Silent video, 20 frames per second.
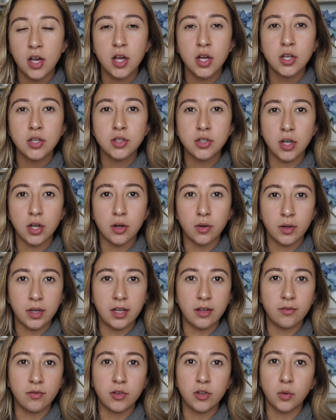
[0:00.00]
So
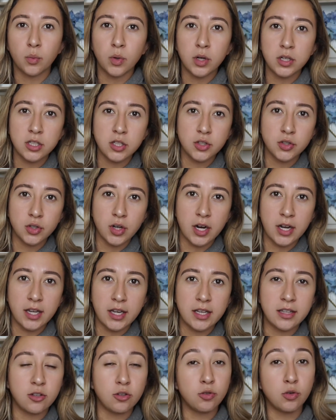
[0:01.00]
if you're wanting to try it
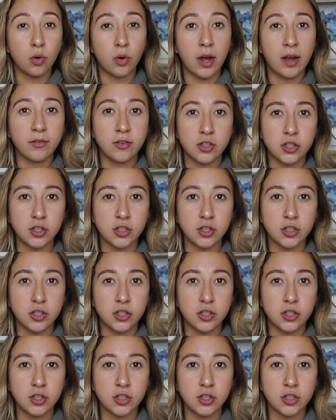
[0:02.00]
and you don't have your